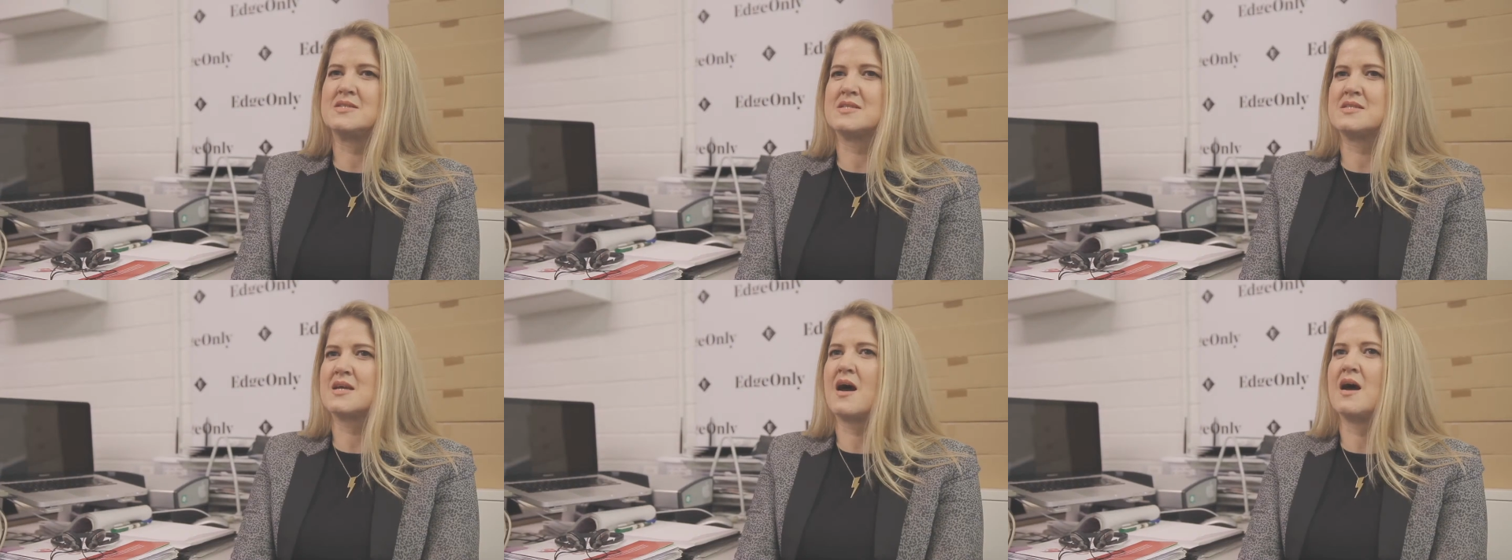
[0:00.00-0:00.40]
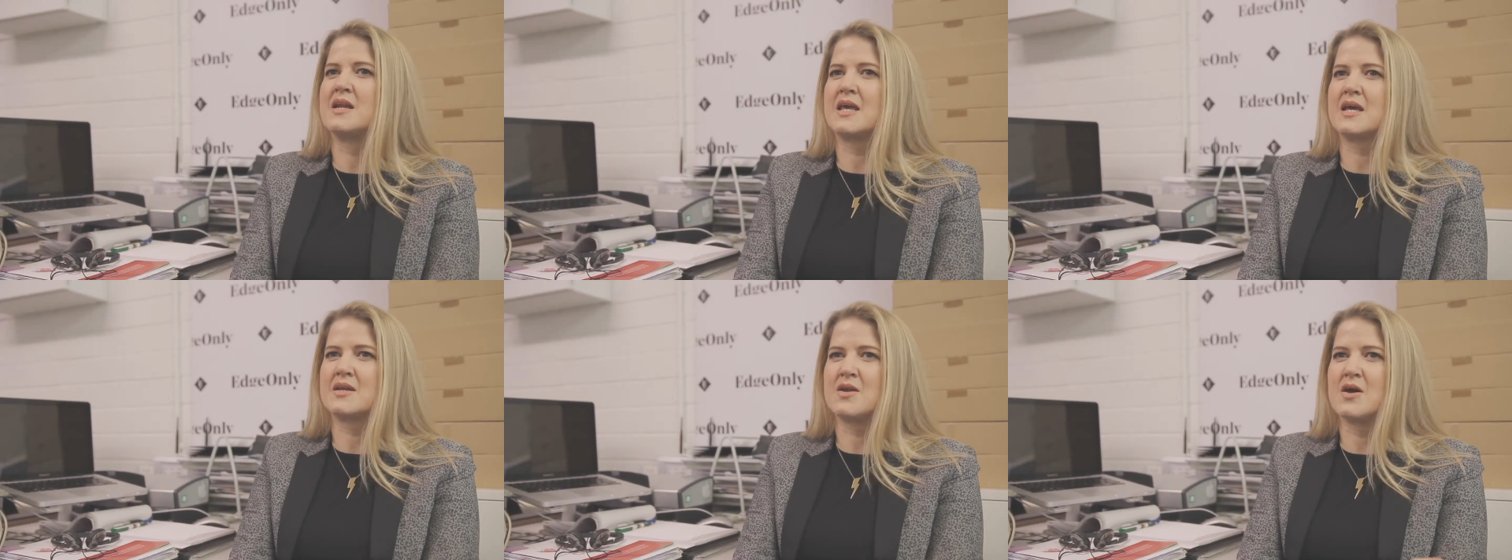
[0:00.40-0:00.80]
just to kind
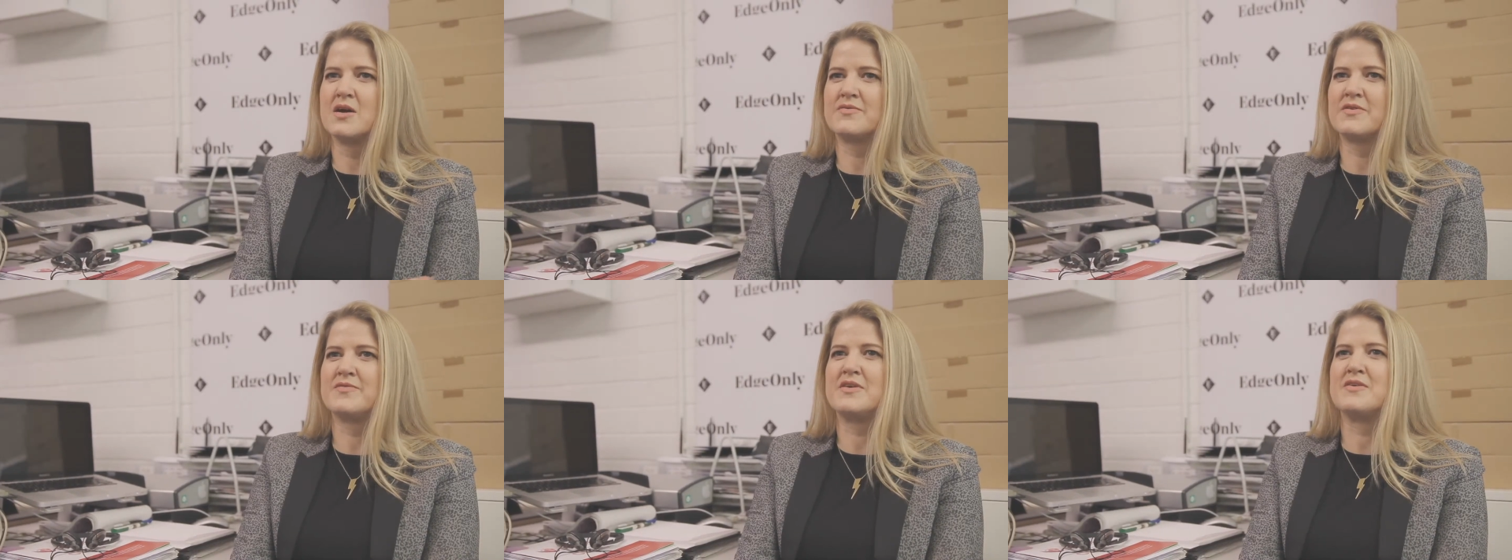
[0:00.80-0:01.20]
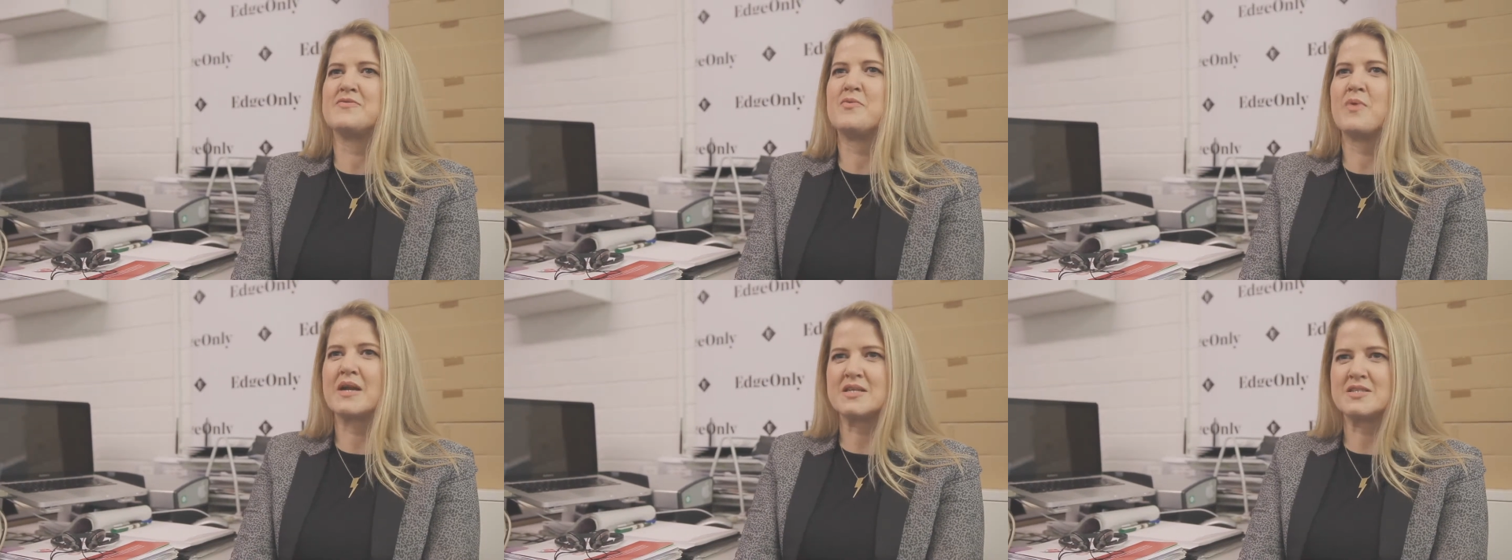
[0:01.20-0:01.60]
of get an overview
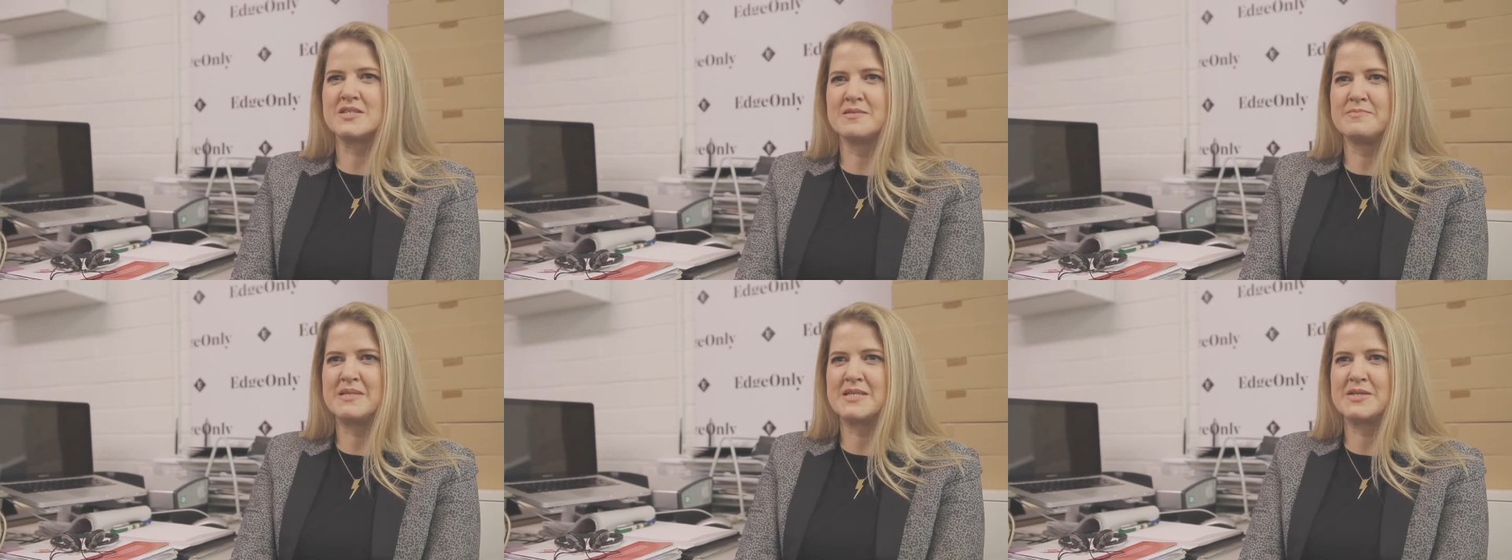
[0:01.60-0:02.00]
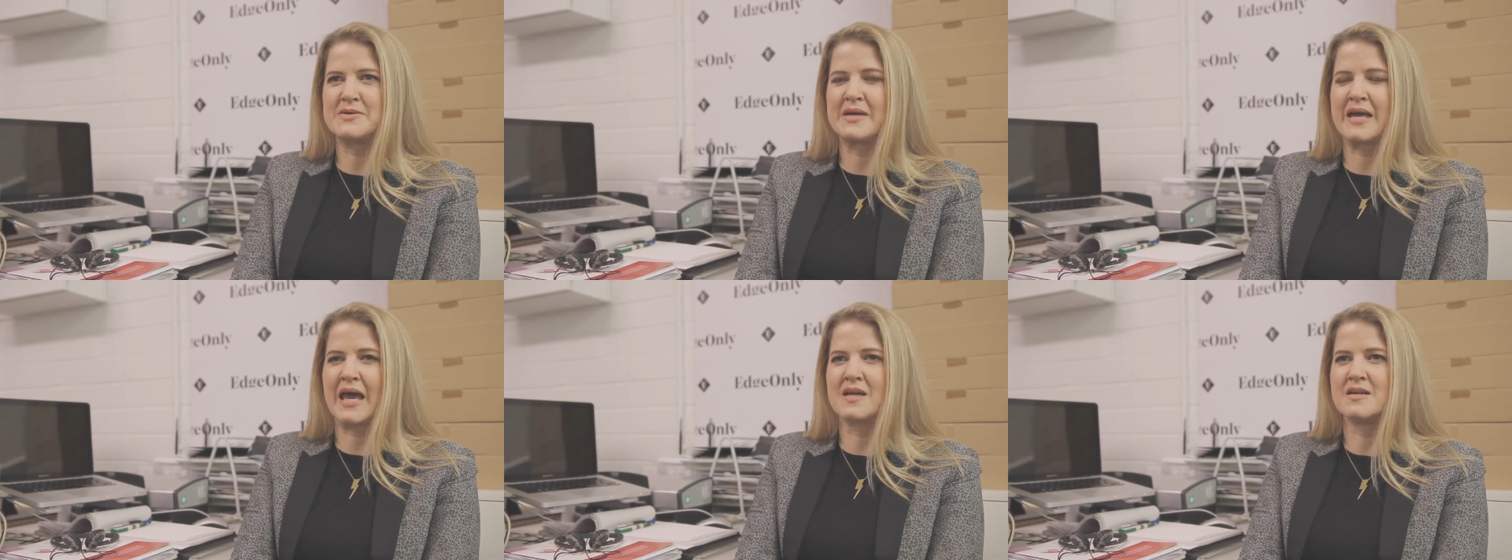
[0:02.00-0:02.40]
of what I should be
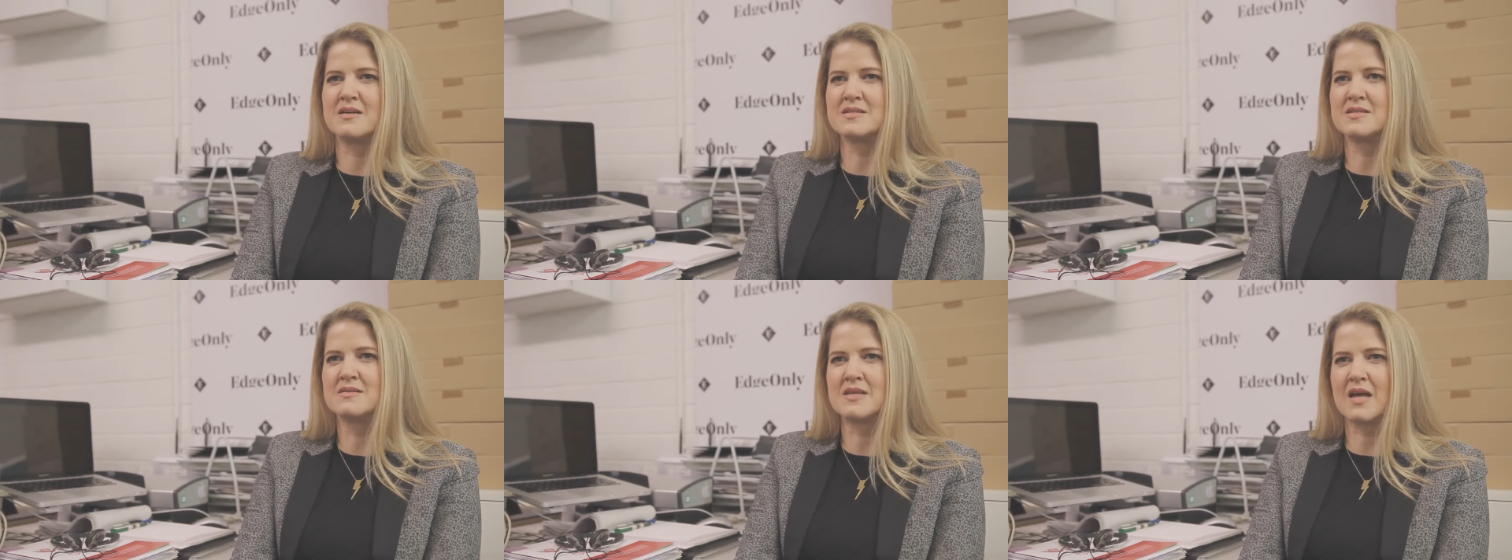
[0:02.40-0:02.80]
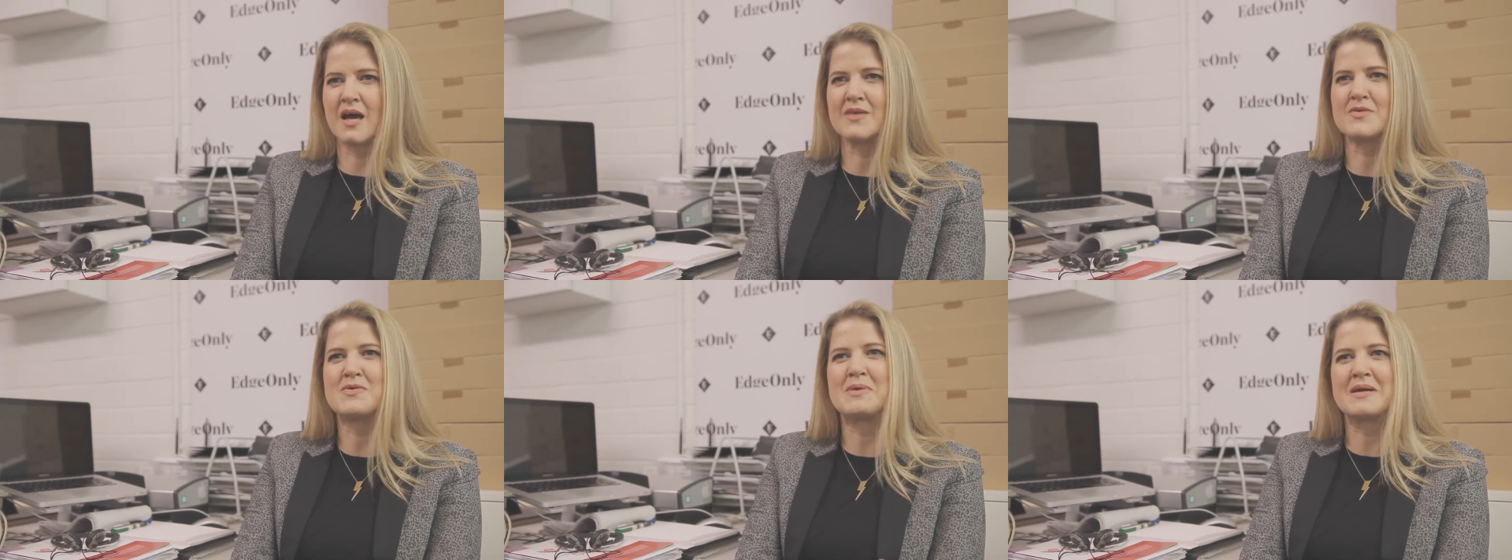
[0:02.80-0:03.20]
doing and also to
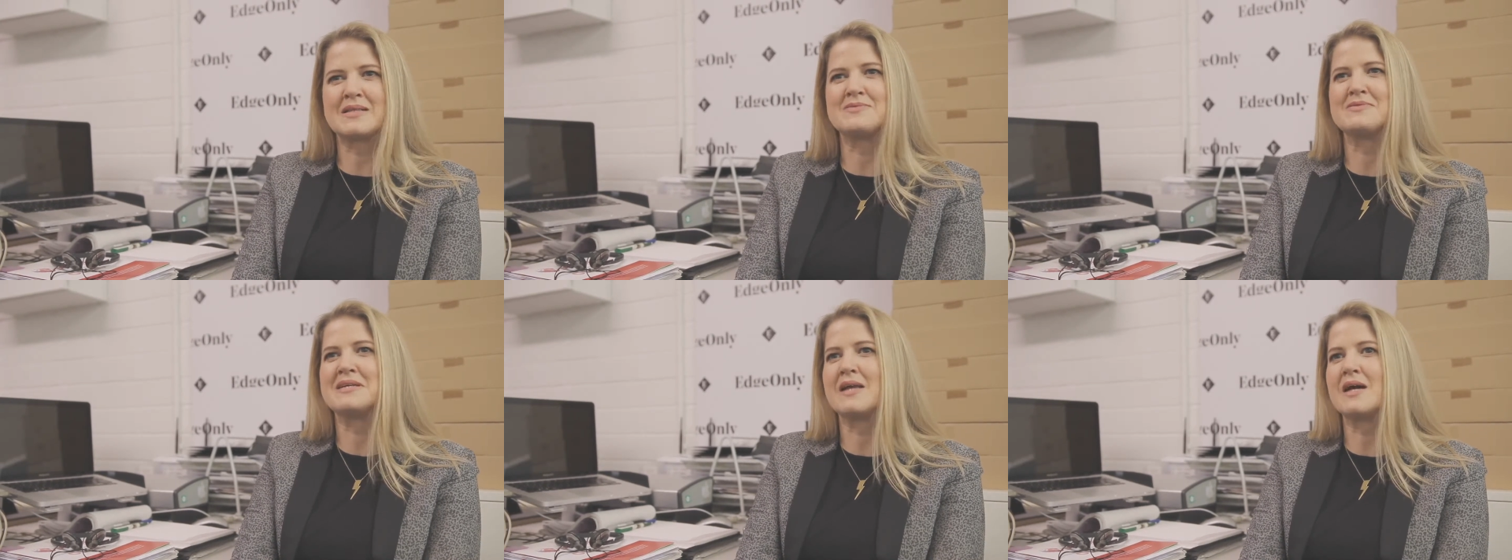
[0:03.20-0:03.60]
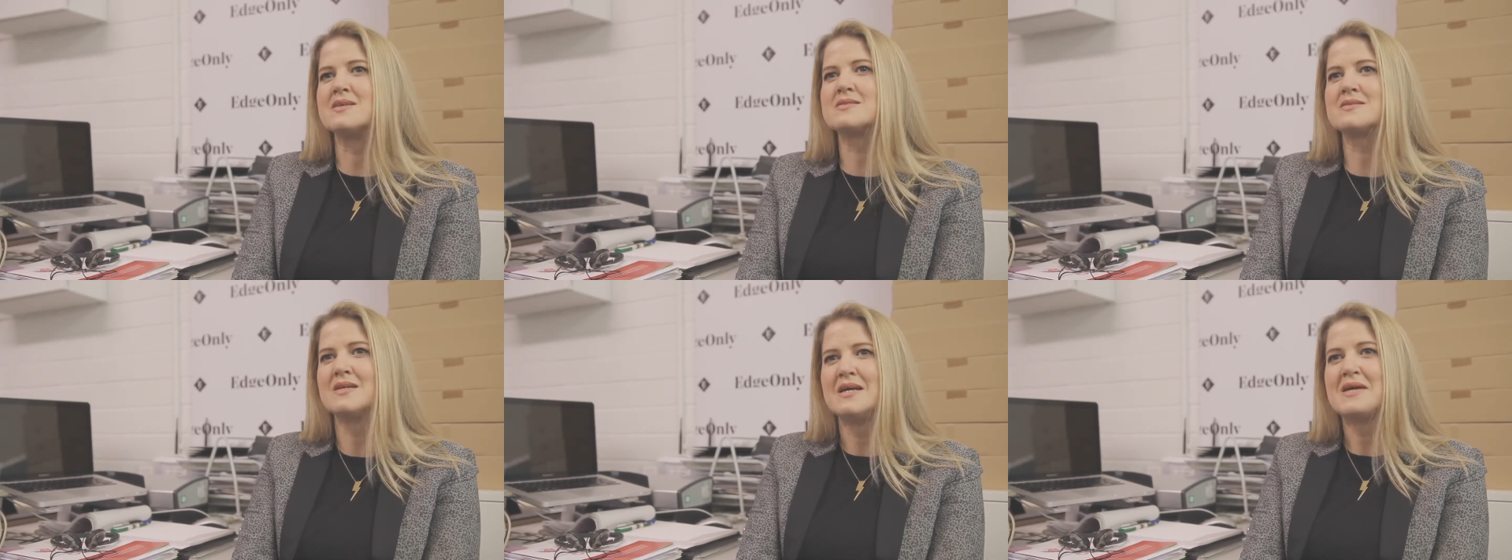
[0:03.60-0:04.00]
kind of quickly
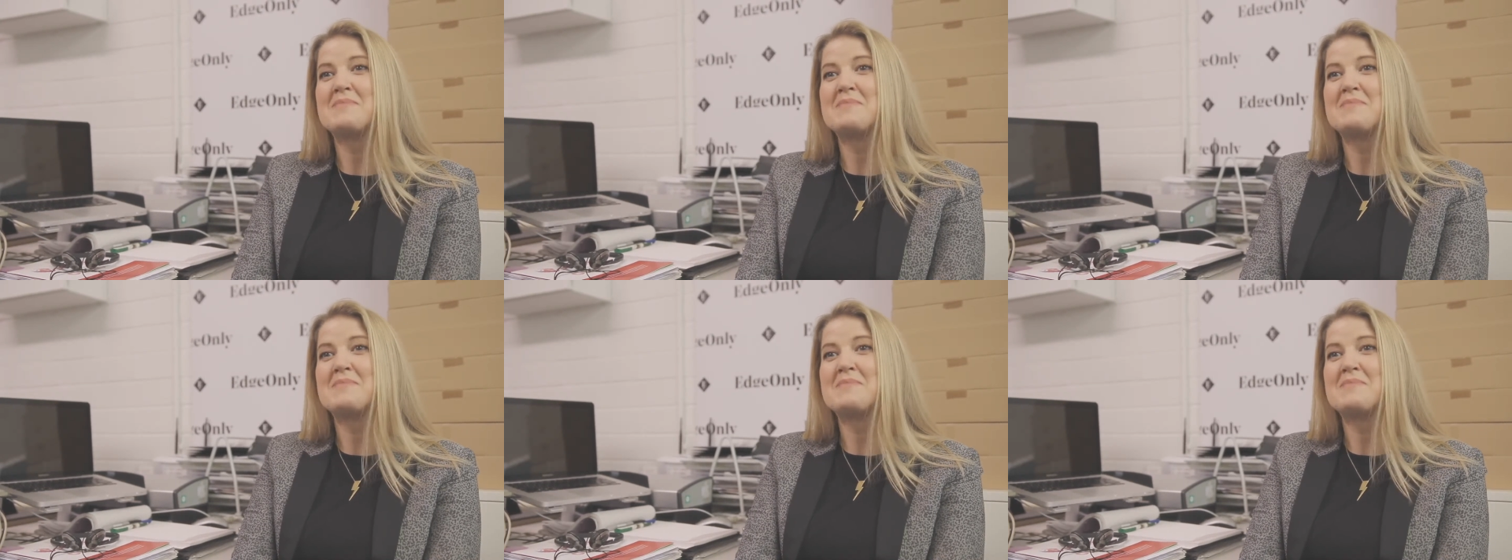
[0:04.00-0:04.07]
realize